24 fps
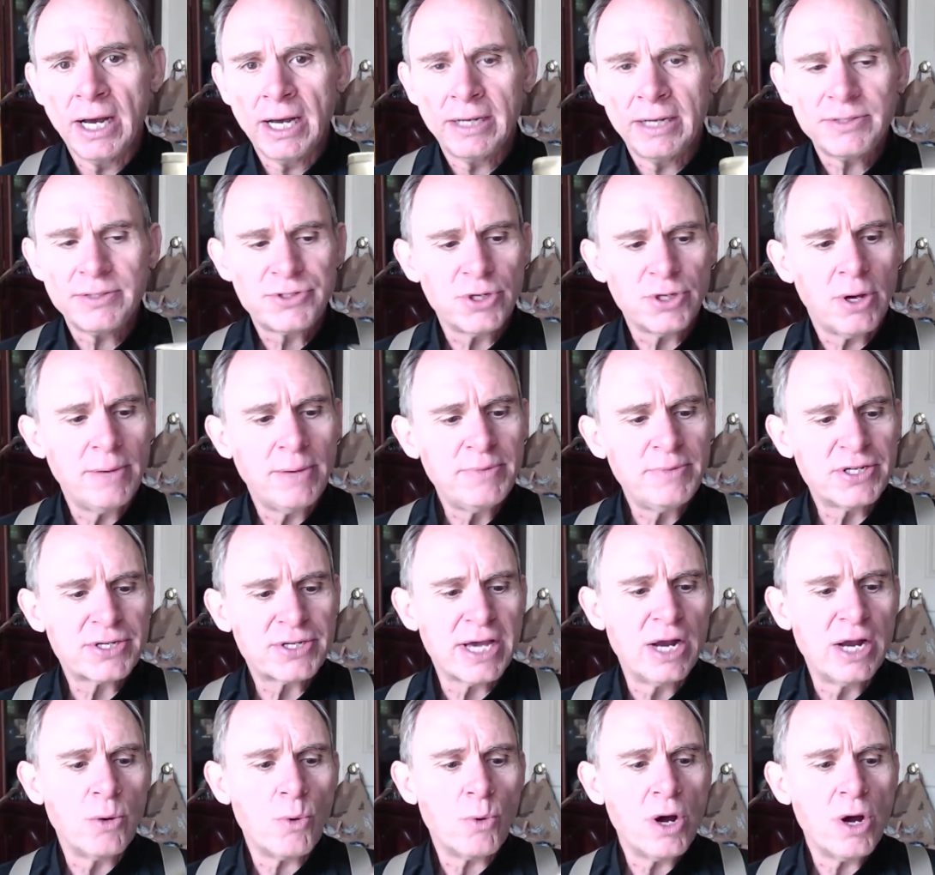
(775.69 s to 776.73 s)
So I'm just
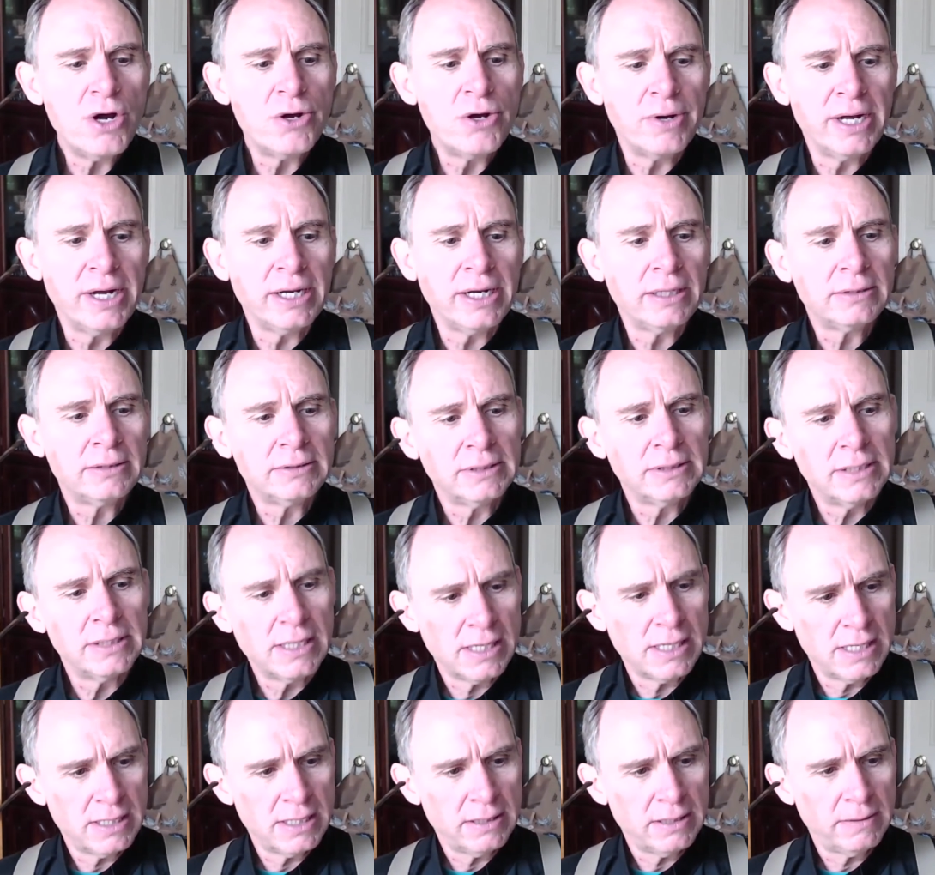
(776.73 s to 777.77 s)
kind of wondering,
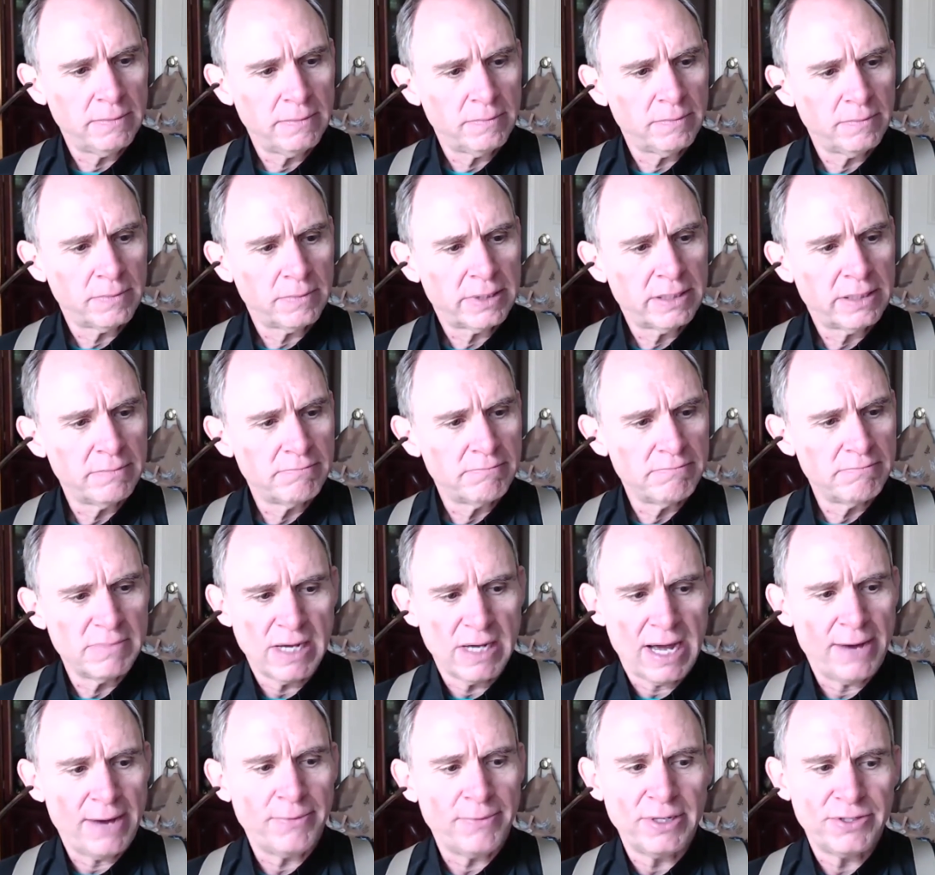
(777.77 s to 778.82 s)

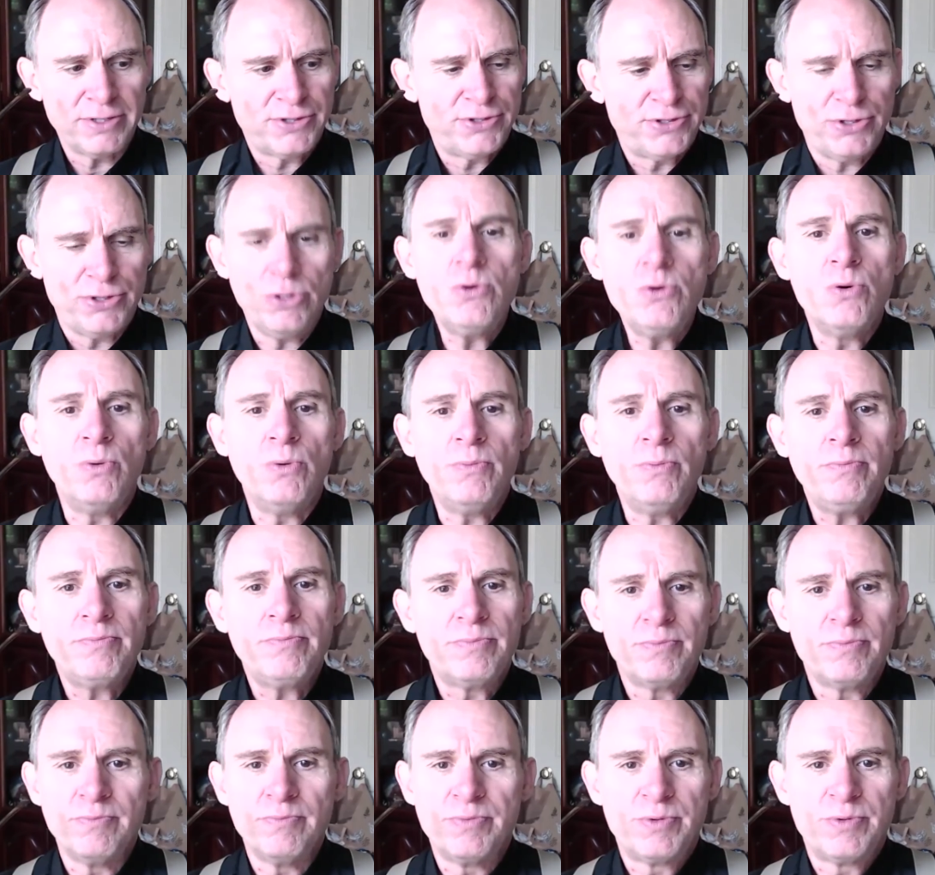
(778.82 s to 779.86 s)
I would assume
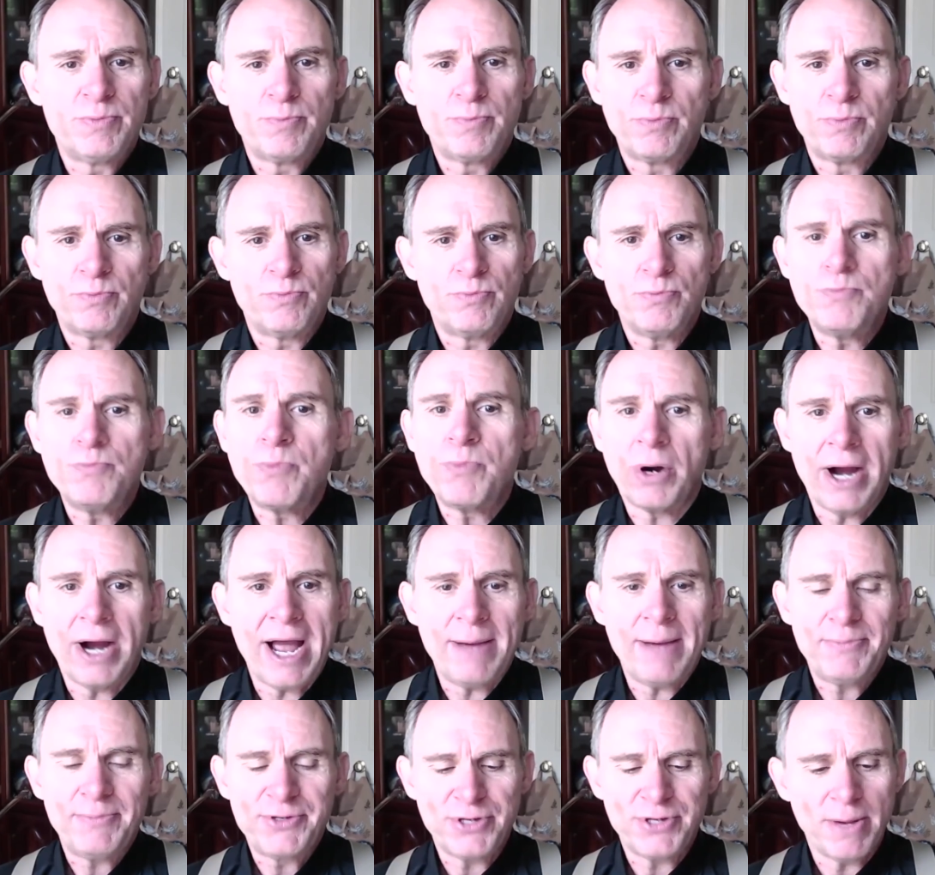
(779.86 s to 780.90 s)

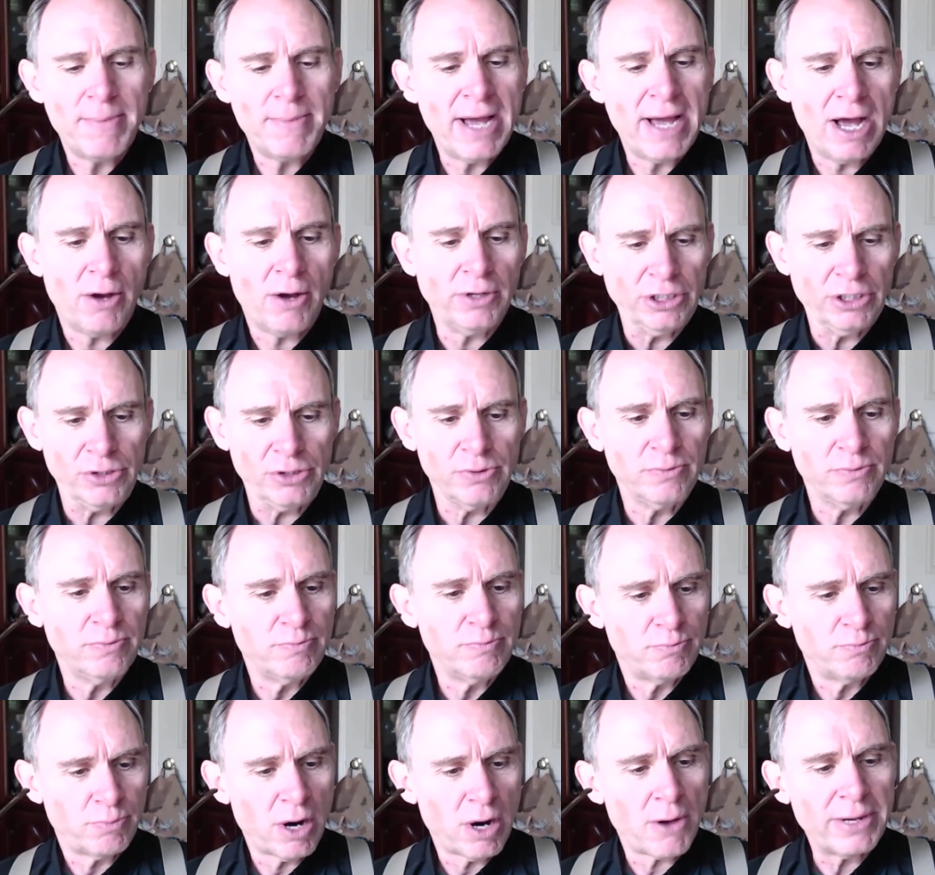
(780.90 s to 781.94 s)
perhaps somehow you
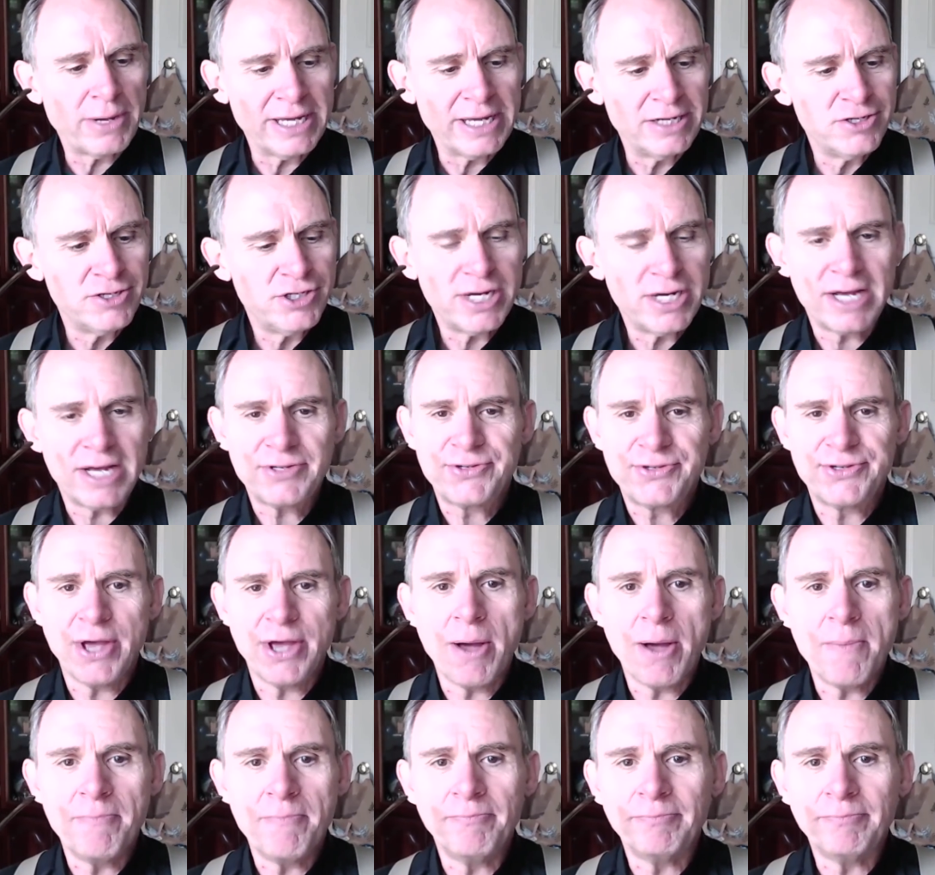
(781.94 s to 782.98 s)
probably ingest
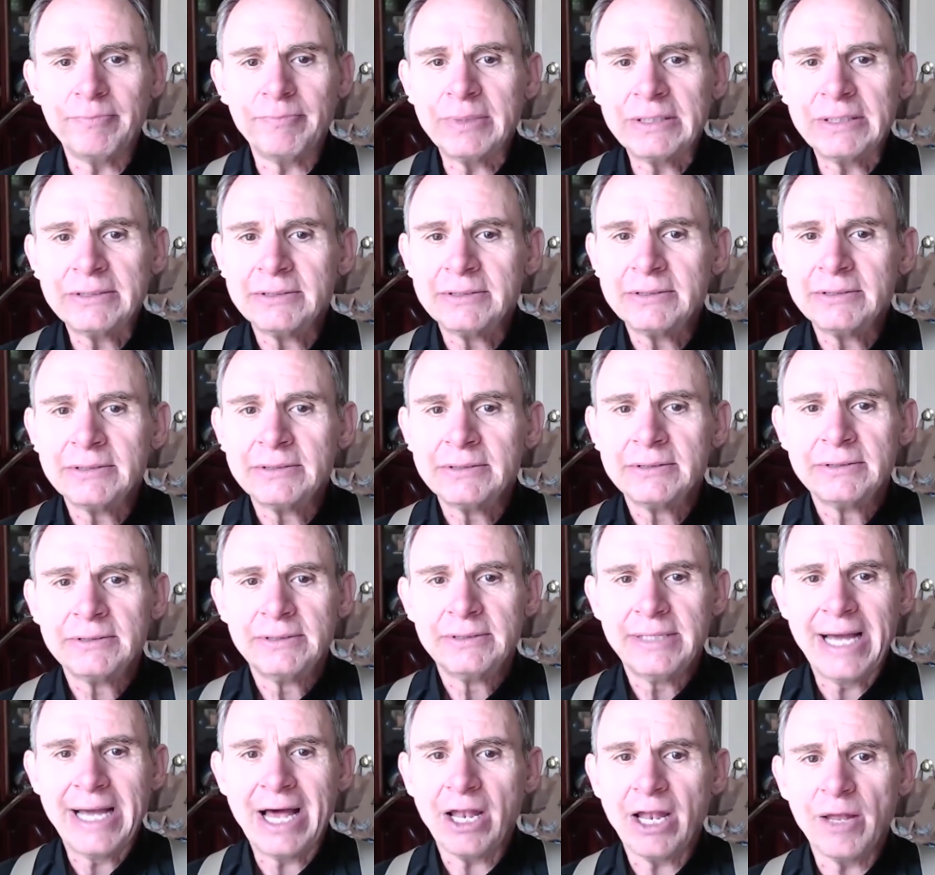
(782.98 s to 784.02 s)
some
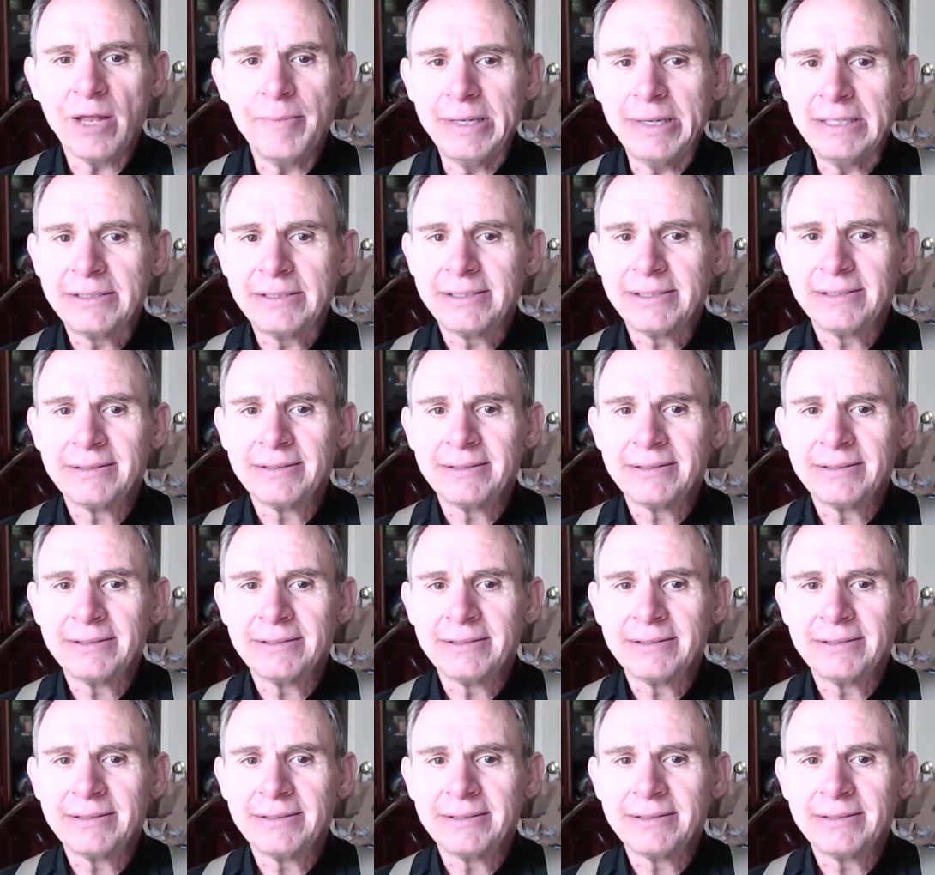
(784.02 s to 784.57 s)
element